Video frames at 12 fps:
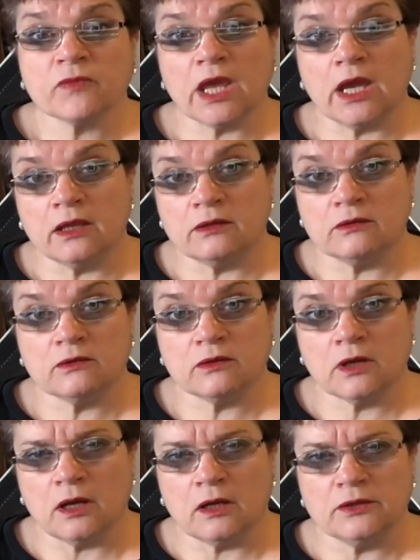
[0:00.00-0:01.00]
And
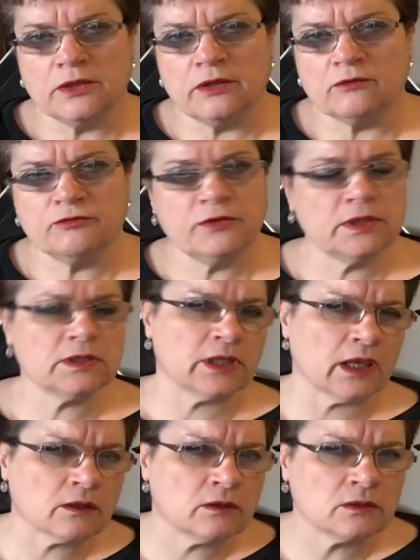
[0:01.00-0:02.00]
in
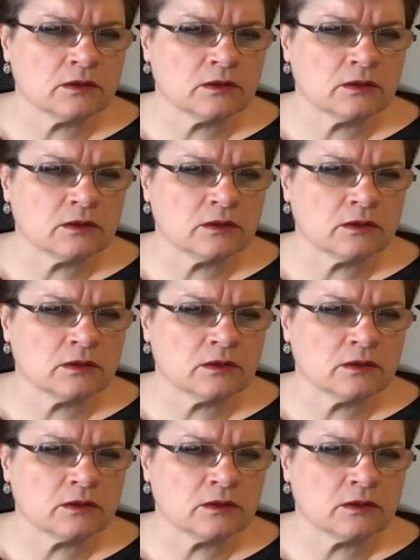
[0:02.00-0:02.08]
fintech,